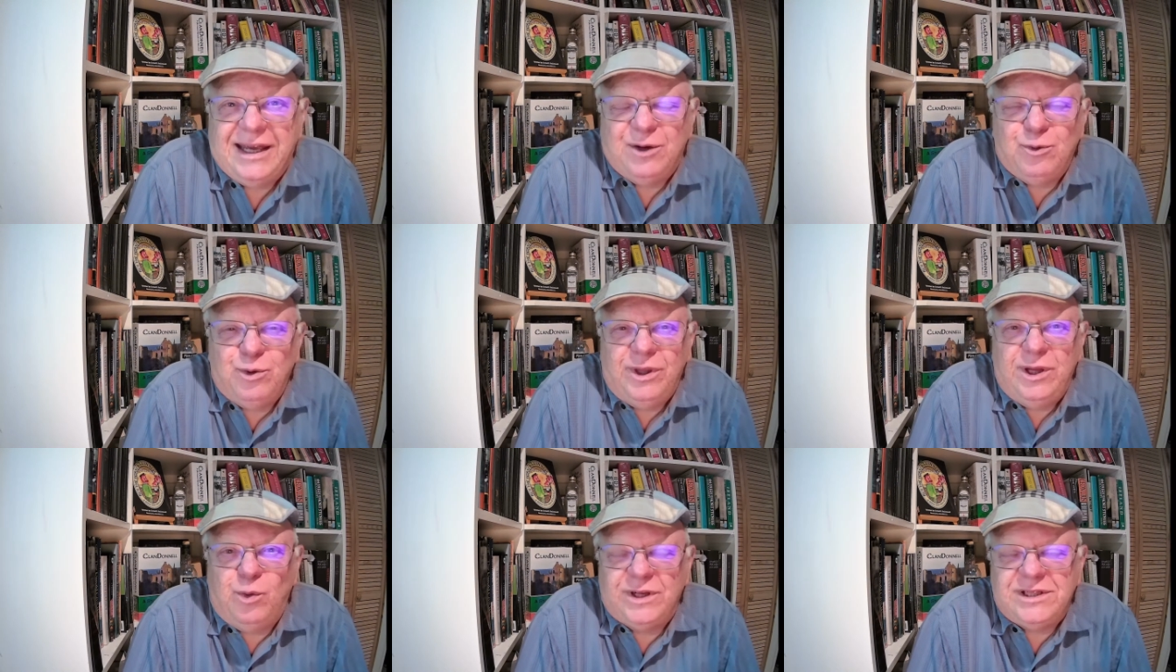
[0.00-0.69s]
It
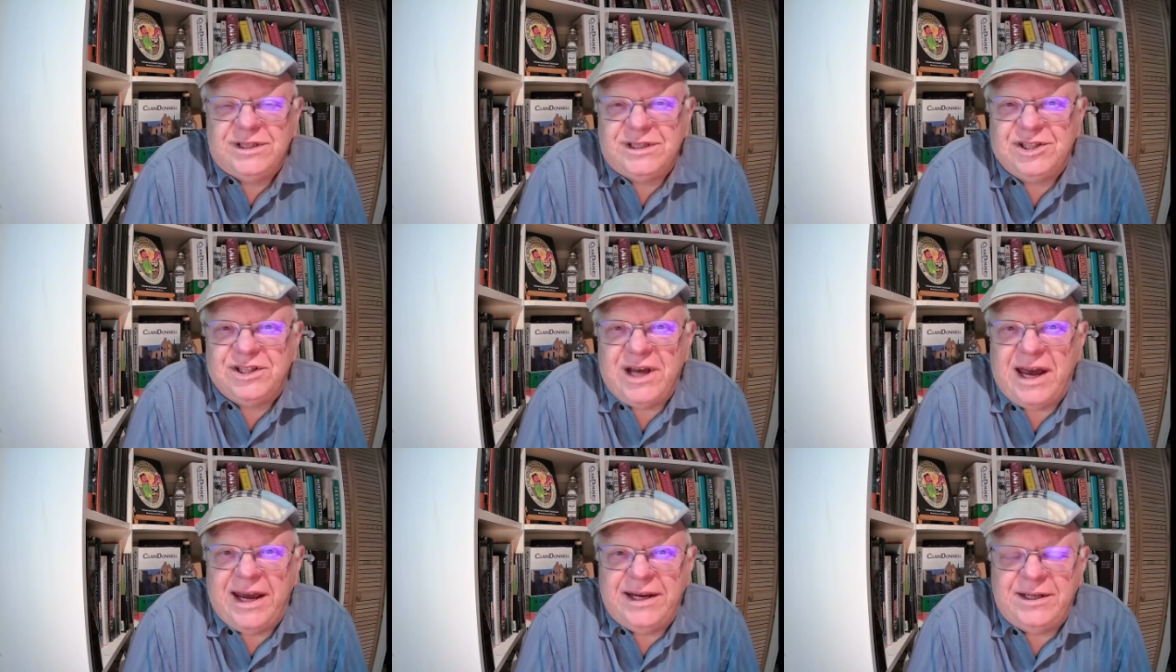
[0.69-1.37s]
really wasn't
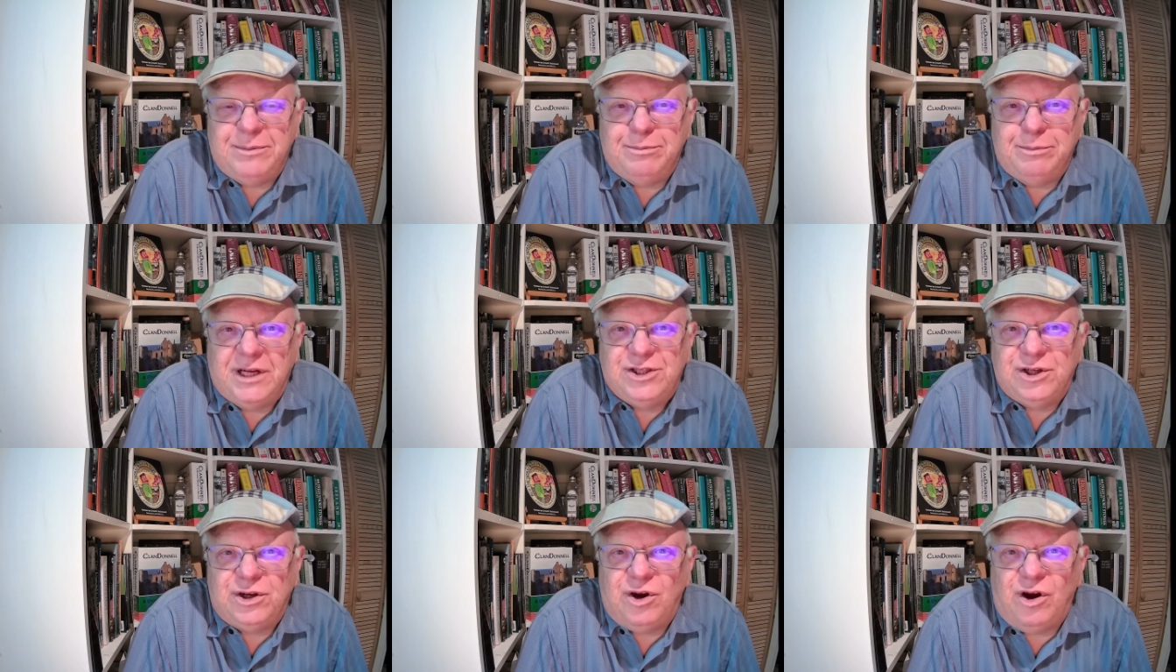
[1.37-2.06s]
signed
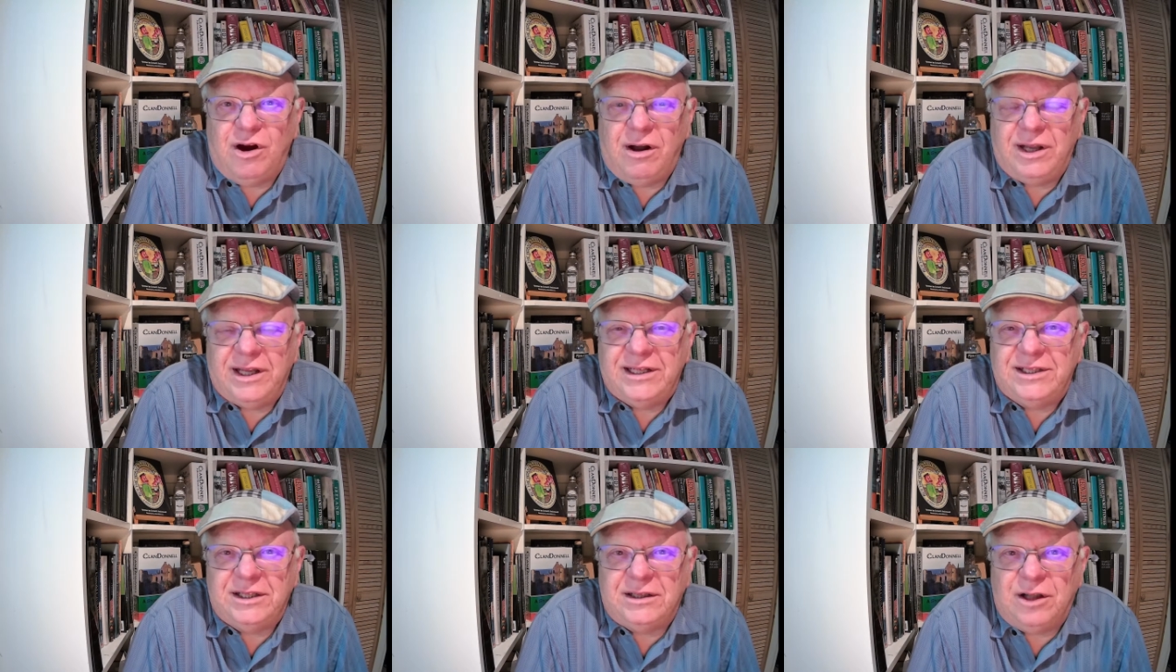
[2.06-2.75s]
much at all
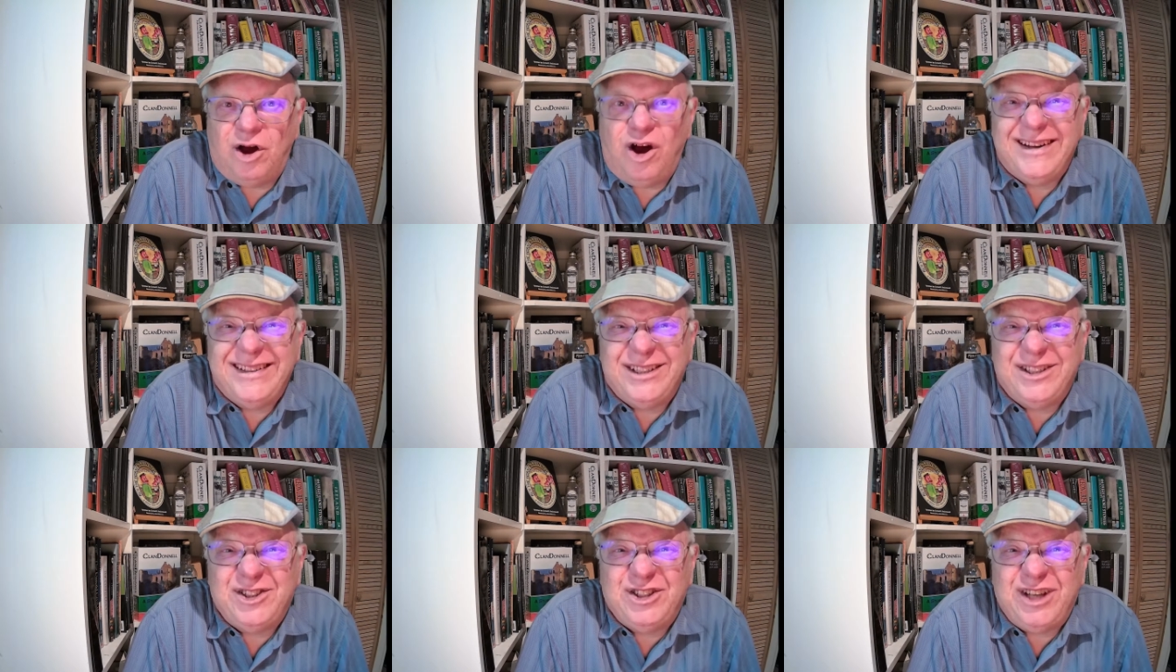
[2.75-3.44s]
until
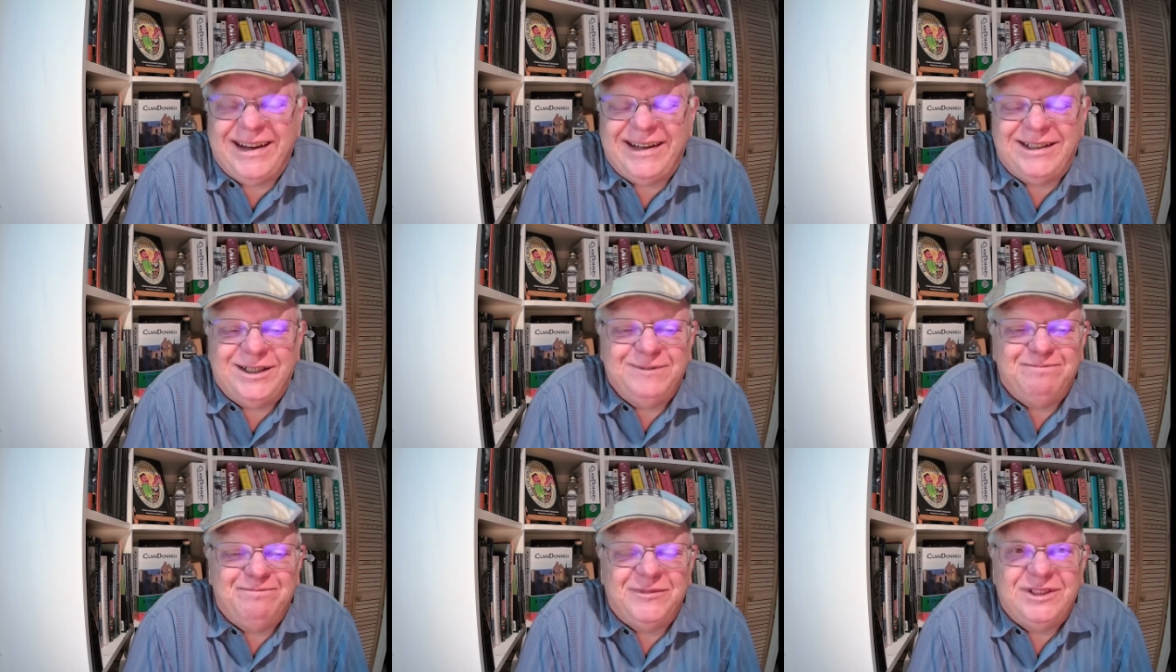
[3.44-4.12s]
August 2nd,